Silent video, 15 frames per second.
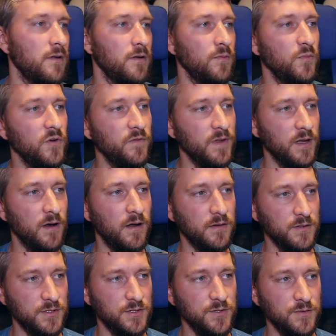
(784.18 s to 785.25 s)
Moving
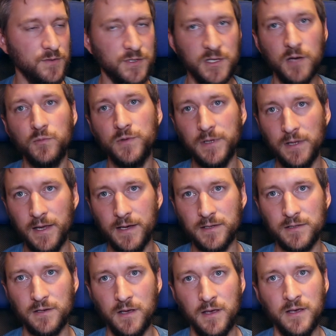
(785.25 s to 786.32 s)
on to sub-relays.